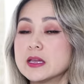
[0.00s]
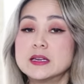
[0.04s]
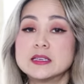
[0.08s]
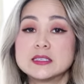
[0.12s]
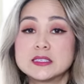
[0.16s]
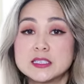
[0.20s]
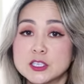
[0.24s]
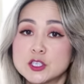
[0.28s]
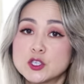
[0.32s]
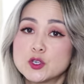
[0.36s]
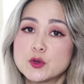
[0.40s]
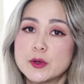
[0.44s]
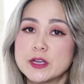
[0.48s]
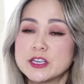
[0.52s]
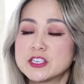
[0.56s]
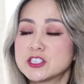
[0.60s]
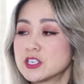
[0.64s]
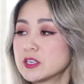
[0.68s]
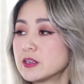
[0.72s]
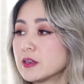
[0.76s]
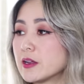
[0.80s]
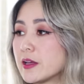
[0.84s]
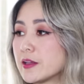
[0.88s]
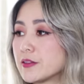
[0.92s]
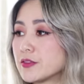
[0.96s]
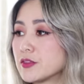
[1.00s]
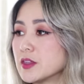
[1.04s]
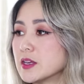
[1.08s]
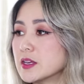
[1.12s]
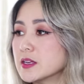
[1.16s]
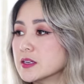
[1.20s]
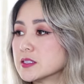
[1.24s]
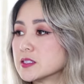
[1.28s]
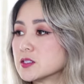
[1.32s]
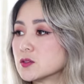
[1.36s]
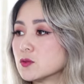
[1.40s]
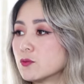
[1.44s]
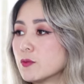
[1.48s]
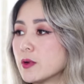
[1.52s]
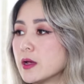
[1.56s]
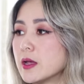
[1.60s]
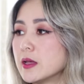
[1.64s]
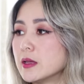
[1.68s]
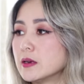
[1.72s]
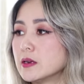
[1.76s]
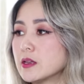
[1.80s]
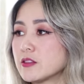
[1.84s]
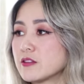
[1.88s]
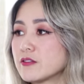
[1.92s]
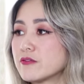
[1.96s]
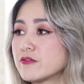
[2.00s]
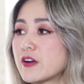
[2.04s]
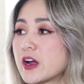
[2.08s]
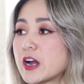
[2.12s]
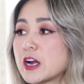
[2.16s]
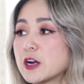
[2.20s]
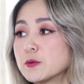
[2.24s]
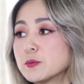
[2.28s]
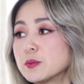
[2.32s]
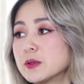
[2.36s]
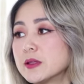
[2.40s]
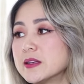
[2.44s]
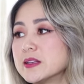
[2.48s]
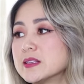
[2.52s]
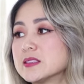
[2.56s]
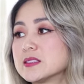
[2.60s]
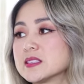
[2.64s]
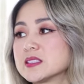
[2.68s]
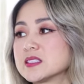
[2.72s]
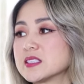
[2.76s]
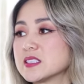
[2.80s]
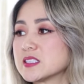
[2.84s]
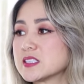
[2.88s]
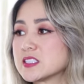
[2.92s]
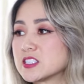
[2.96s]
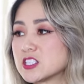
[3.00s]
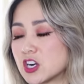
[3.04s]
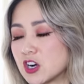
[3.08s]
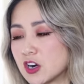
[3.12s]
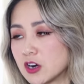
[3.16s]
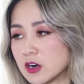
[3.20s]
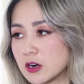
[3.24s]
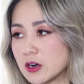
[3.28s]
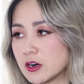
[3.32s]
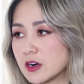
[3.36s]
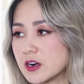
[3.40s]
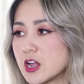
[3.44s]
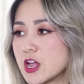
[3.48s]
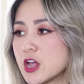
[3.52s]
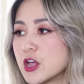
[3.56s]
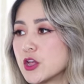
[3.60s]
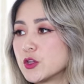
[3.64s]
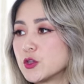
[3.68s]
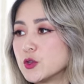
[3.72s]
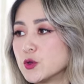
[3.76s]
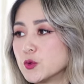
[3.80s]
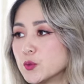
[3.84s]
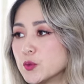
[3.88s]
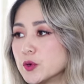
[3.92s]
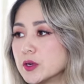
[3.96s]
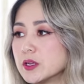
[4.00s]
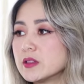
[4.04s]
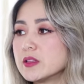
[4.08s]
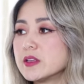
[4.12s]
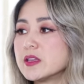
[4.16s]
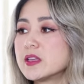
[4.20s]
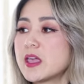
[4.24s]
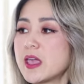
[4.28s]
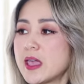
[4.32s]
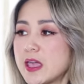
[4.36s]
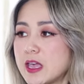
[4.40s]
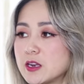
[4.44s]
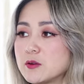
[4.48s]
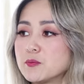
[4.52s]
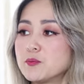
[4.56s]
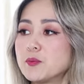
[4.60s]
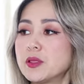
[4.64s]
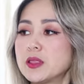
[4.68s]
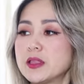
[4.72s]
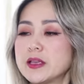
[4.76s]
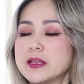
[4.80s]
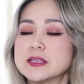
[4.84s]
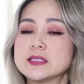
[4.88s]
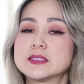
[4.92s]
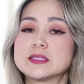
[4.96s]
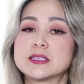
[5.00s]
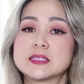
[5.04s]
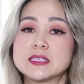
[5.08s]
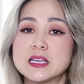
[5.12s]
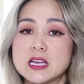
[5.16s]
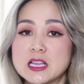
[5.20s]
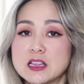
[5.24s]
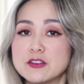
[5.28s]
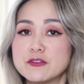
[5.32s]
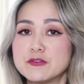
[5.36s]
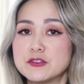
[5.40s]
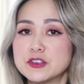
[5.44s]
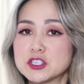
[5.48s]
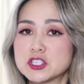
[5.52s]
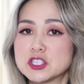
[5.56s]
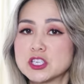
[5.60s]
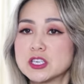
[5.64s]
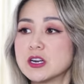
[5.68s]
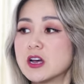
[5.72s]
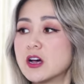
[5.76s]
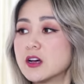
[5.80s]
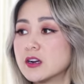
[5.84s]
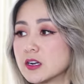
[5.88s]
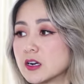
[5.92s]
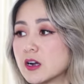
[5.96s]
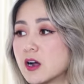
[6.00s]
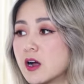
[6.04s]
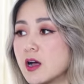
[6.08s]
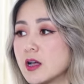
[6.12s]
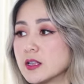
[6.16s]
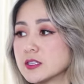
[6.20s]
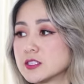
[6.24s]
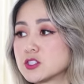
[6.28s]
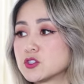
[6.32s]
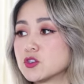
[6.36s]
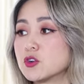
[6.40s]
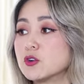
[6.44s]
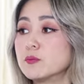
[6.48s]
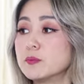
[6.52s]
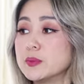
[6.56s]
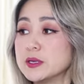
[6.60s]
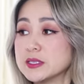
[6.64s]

In a situation like this, when the fireplace is a star, you really can place a television on a console